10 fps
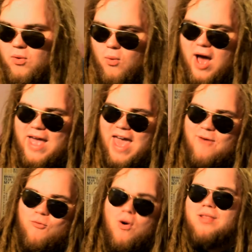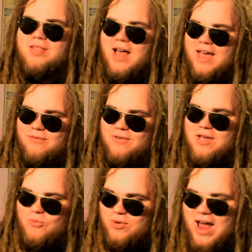Why have one life
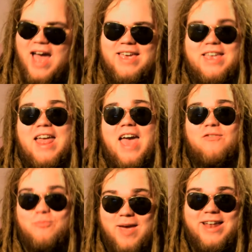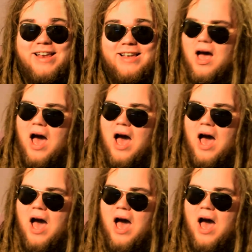when I can have many?